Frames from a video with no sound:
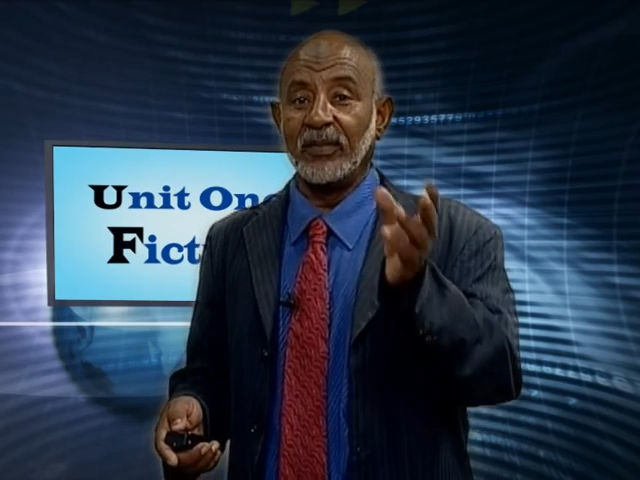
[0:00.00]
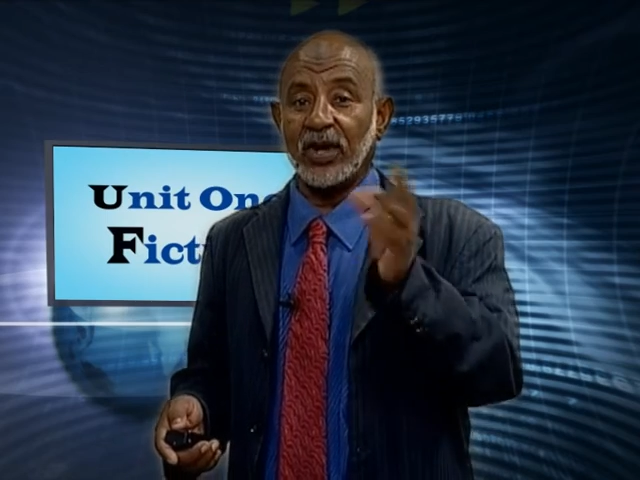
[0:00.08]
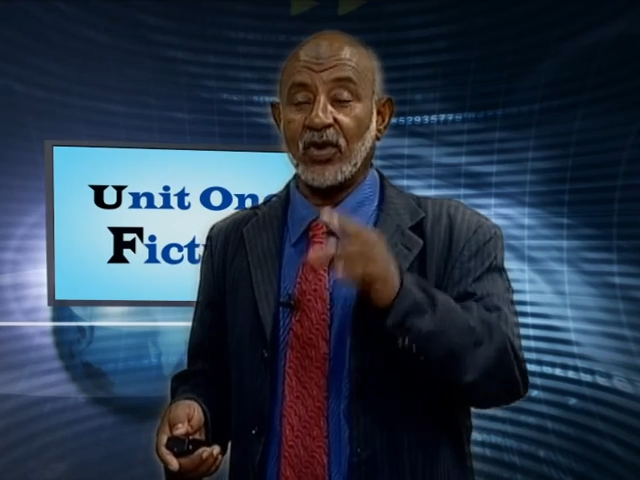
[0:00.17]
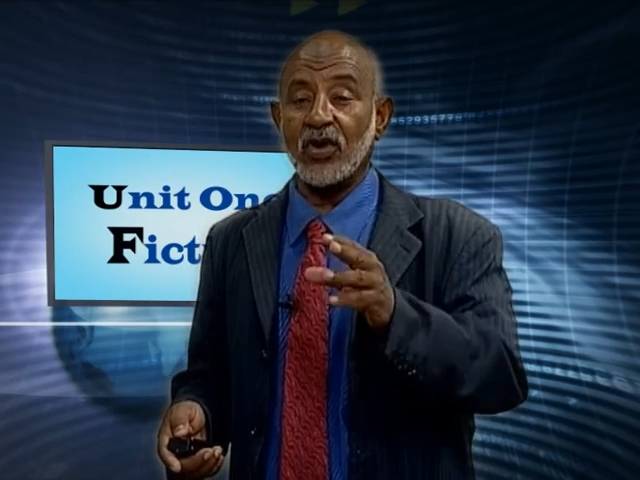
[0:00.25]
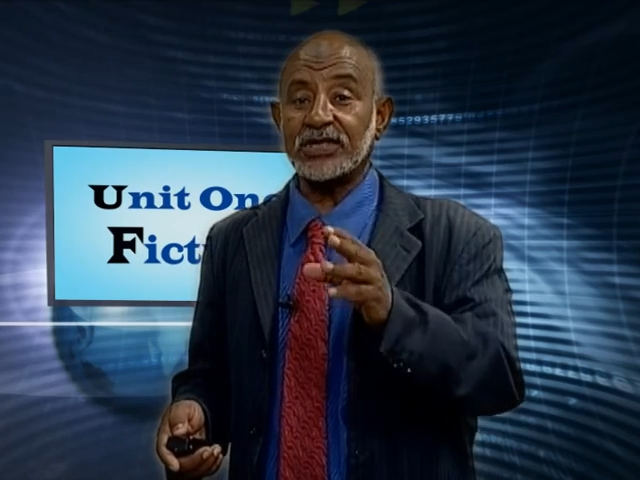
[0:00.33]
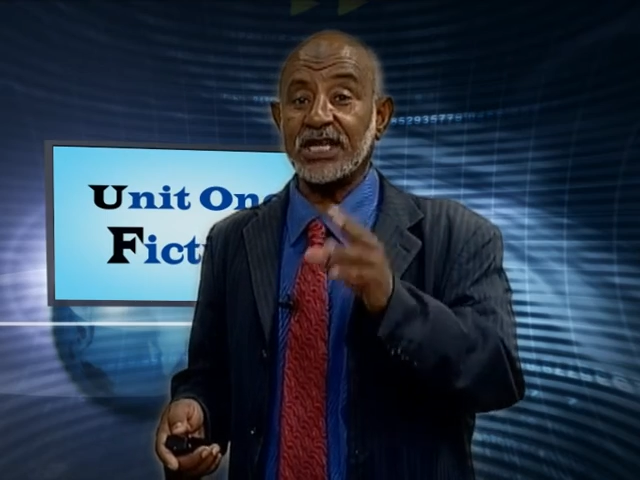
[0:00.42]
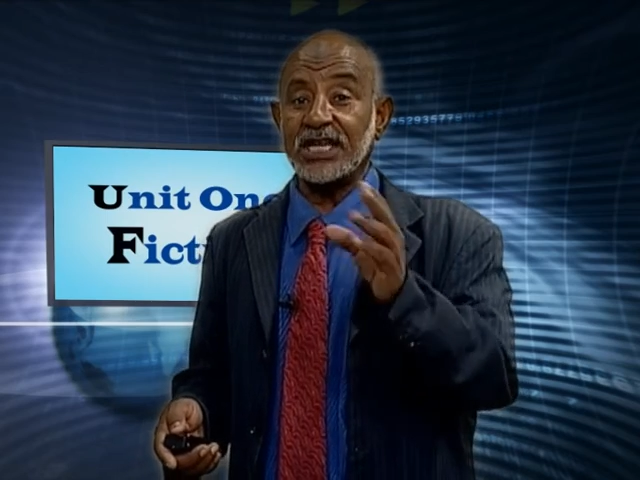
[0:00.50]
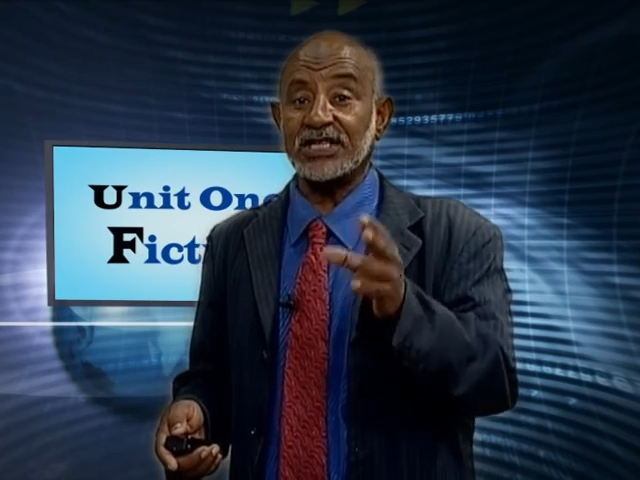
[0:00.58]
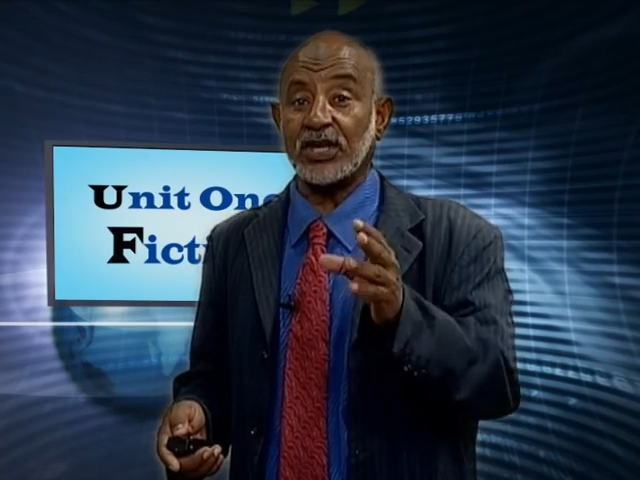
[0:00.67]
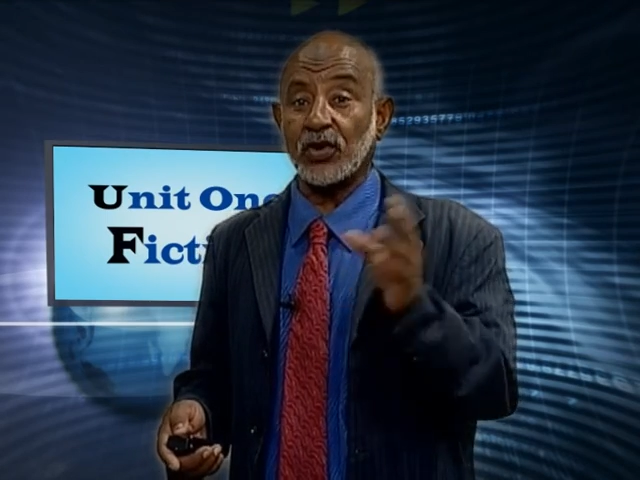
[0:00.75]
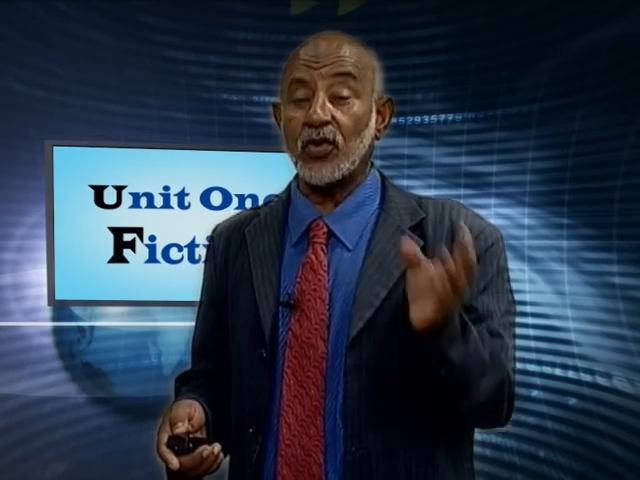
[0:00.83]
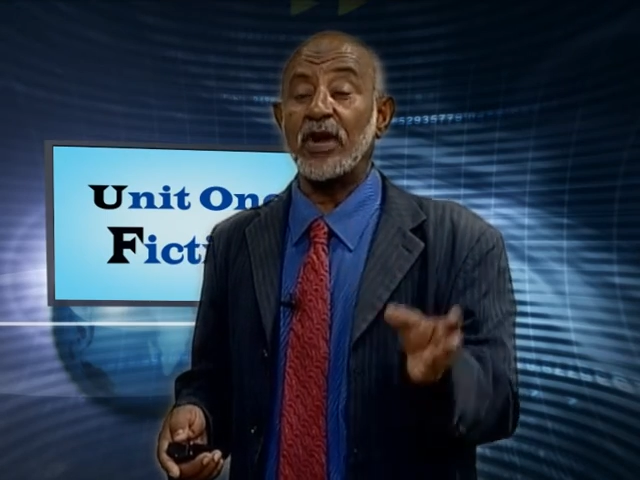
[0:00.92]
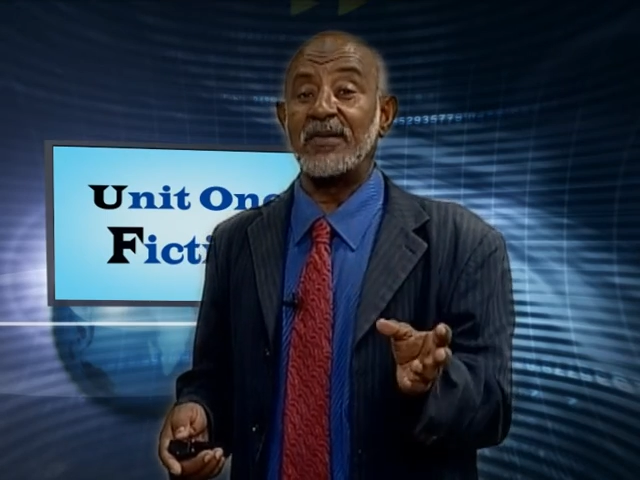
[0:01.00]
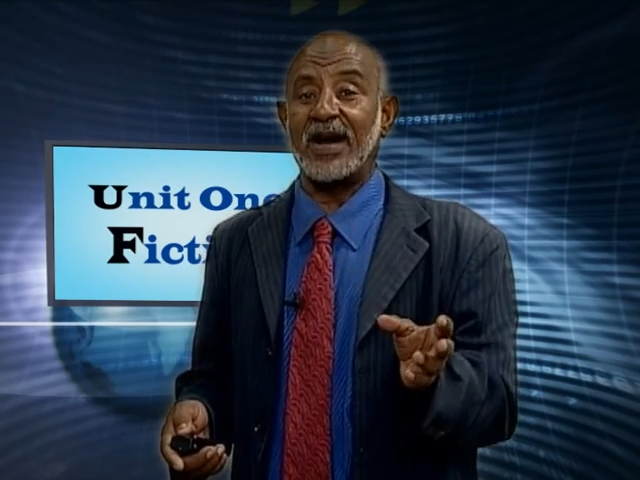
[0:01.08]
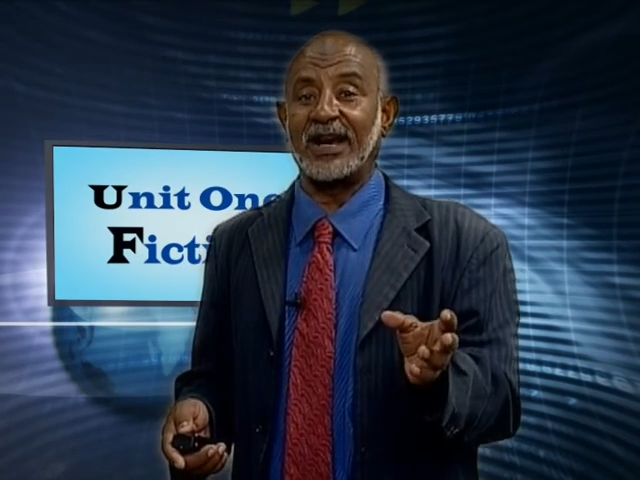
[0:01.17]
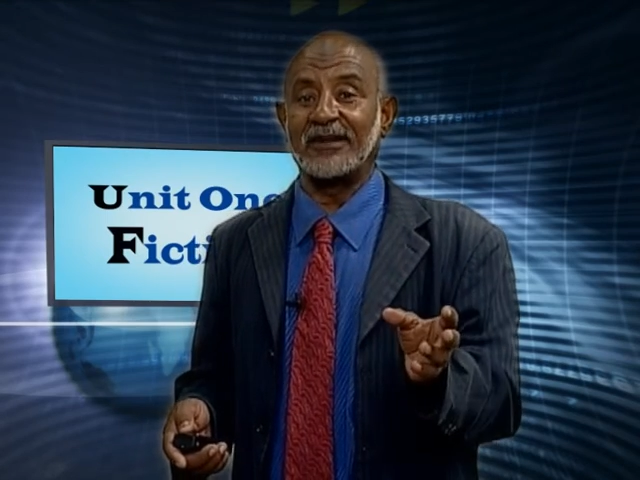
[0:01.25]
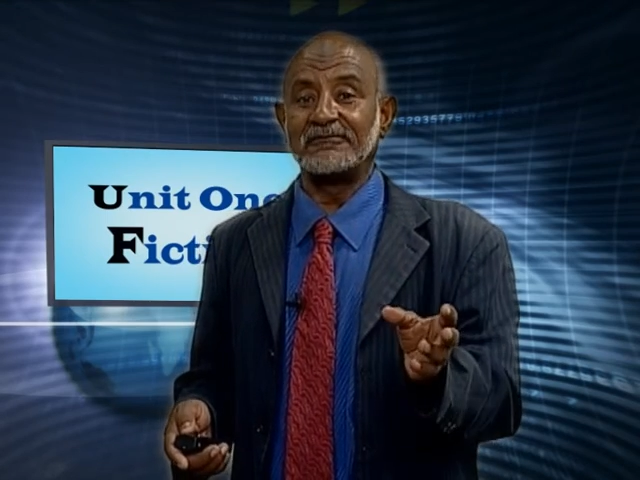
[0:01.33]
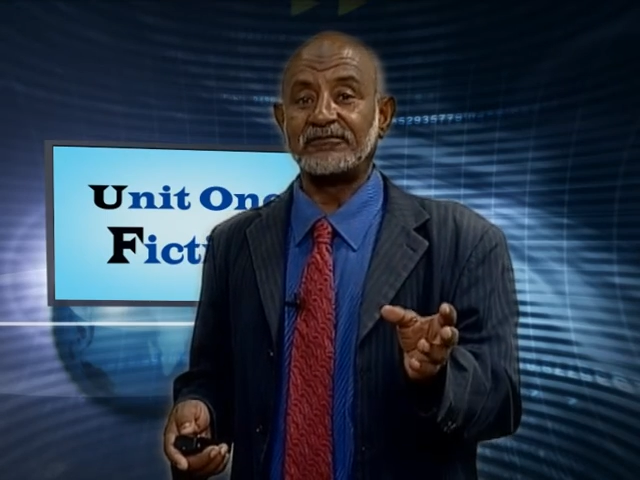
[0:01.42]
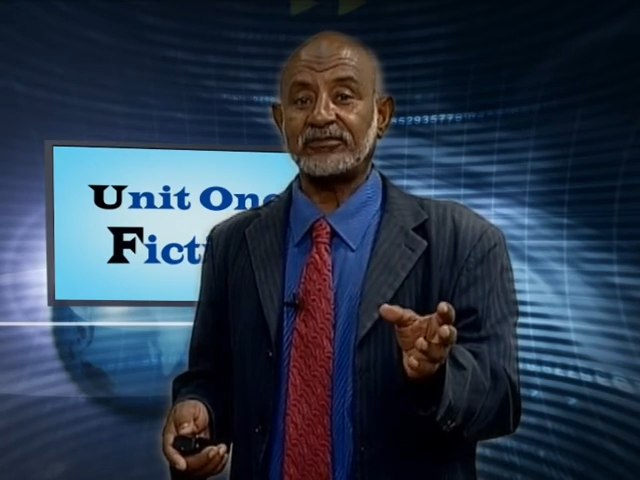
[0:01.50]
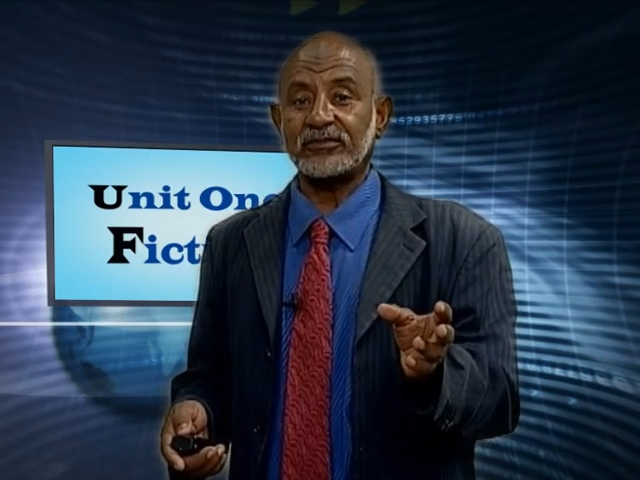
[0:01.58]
because he's a cruel man.